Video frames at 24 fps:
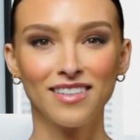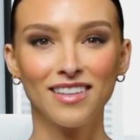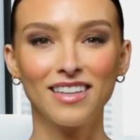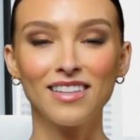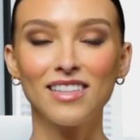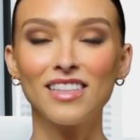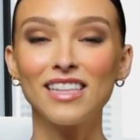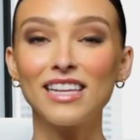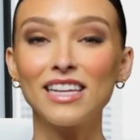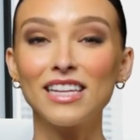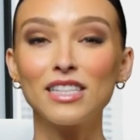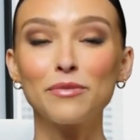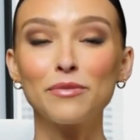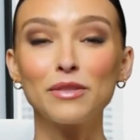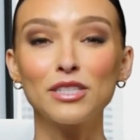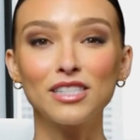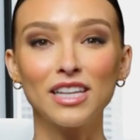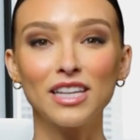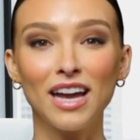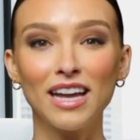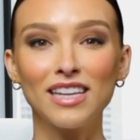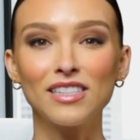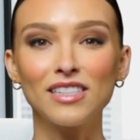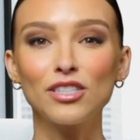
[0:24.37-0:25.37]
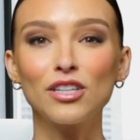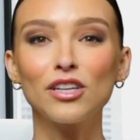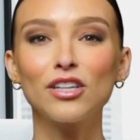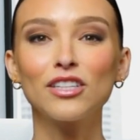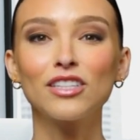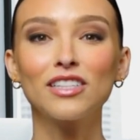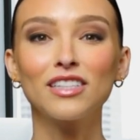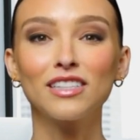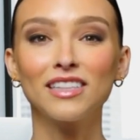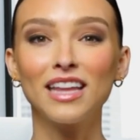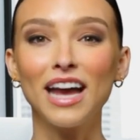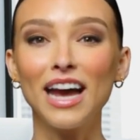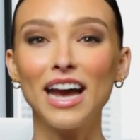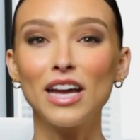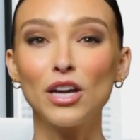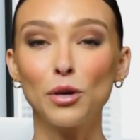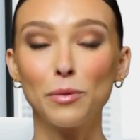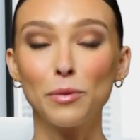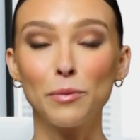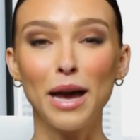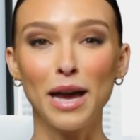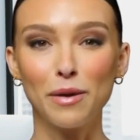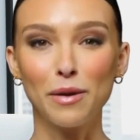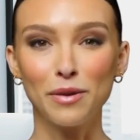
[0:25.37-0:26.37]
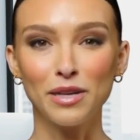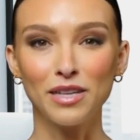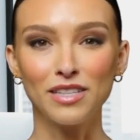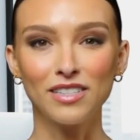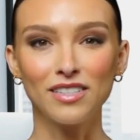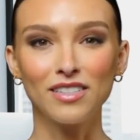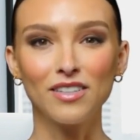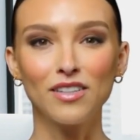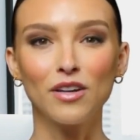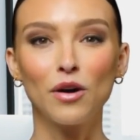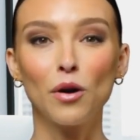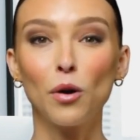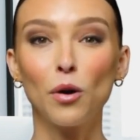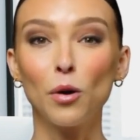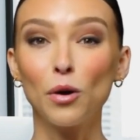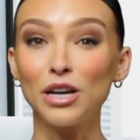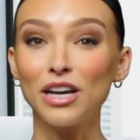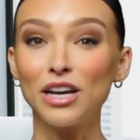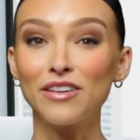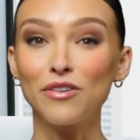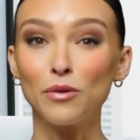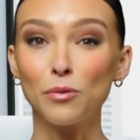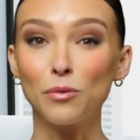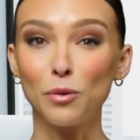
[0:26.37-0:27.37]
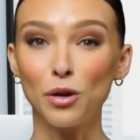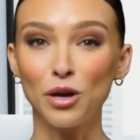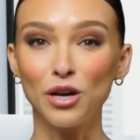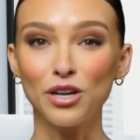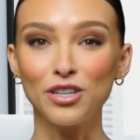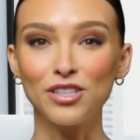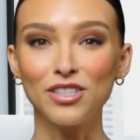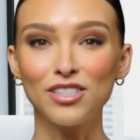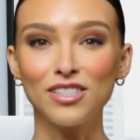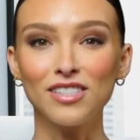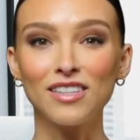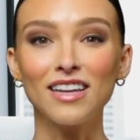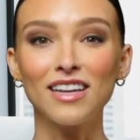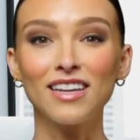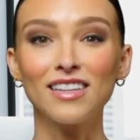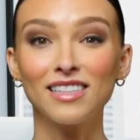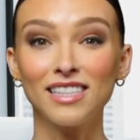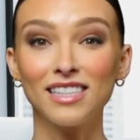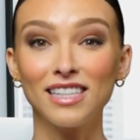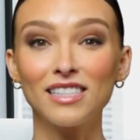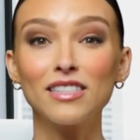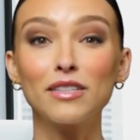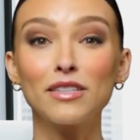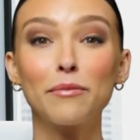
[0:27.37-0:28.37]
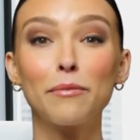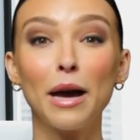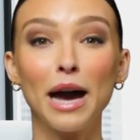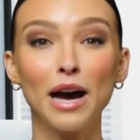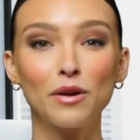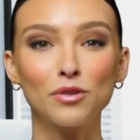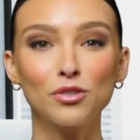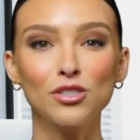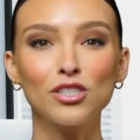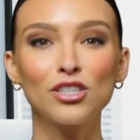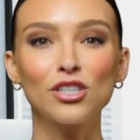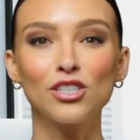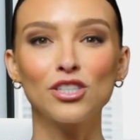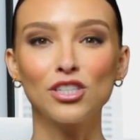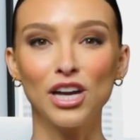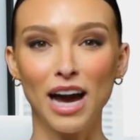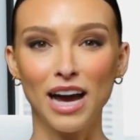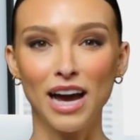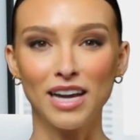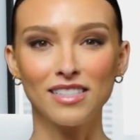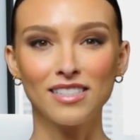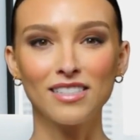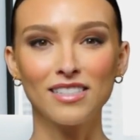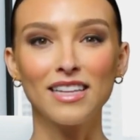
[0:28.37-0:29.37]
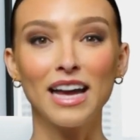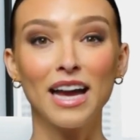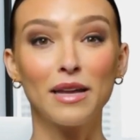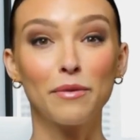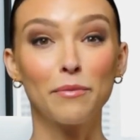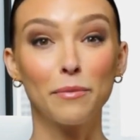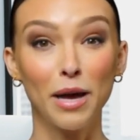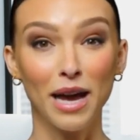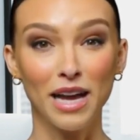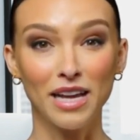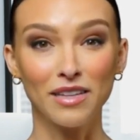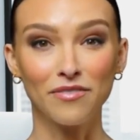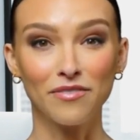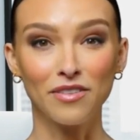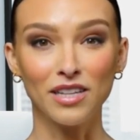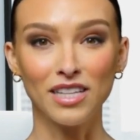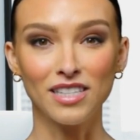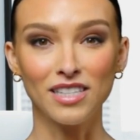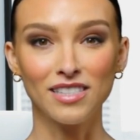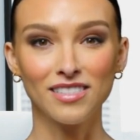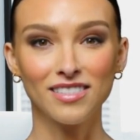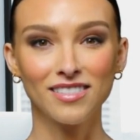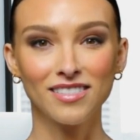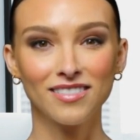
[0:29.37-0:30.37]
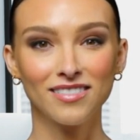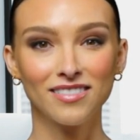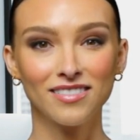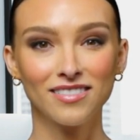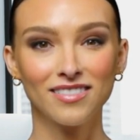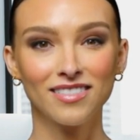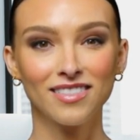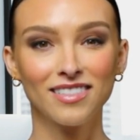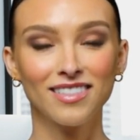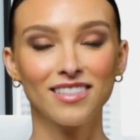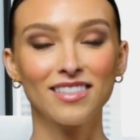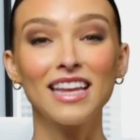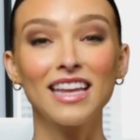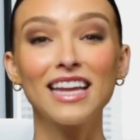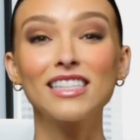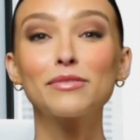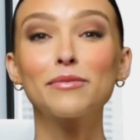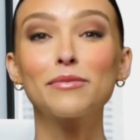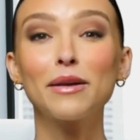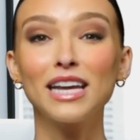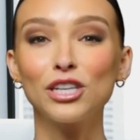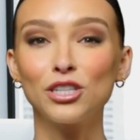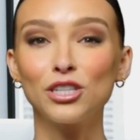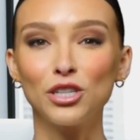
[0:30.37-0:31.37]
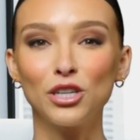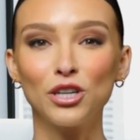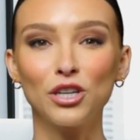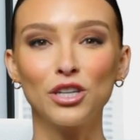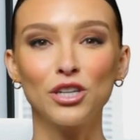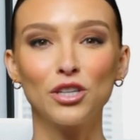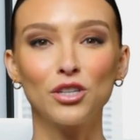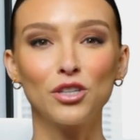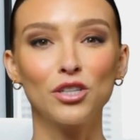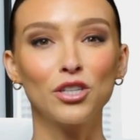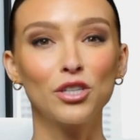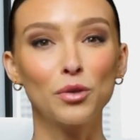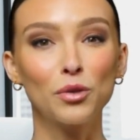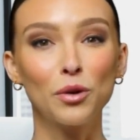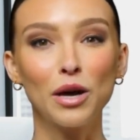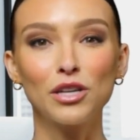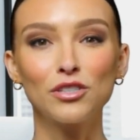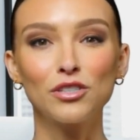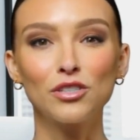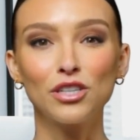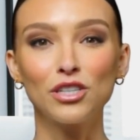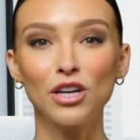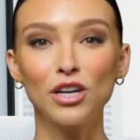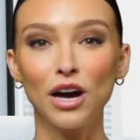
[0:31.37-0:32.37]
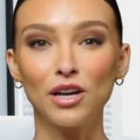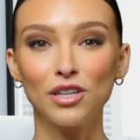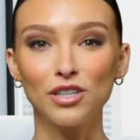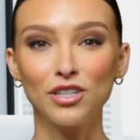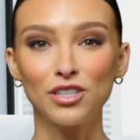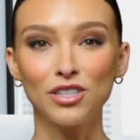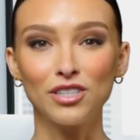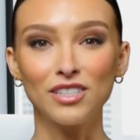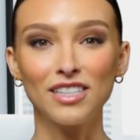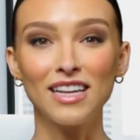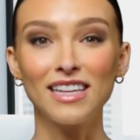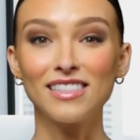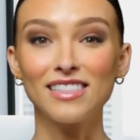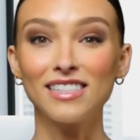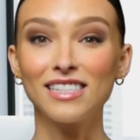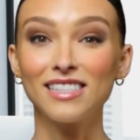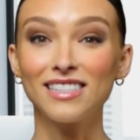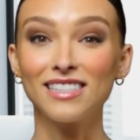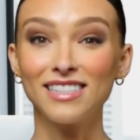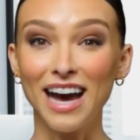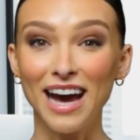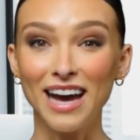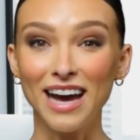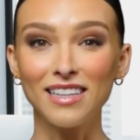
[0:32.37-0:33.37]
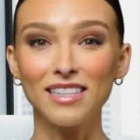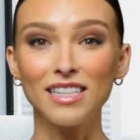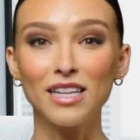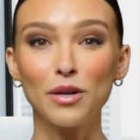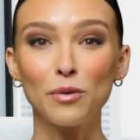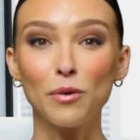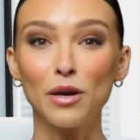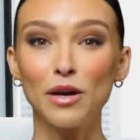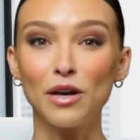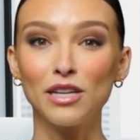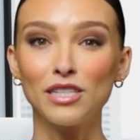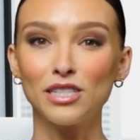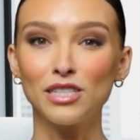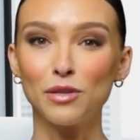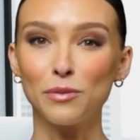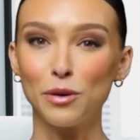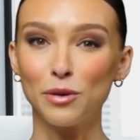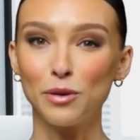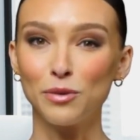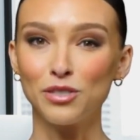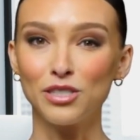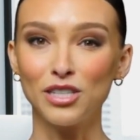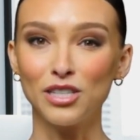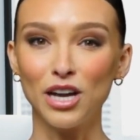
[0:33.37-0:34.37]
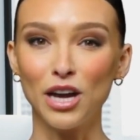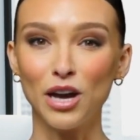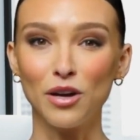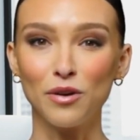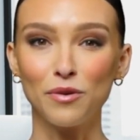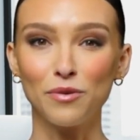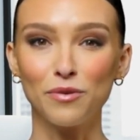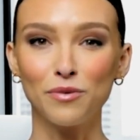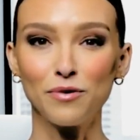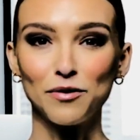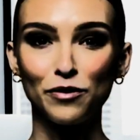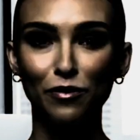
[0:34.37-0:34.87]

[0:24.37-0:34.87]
These mistakes could delay your payment, or even worse, lead to bounced checks and bank fees. Let's make sure your $200 gets exactly where it's supposed to go.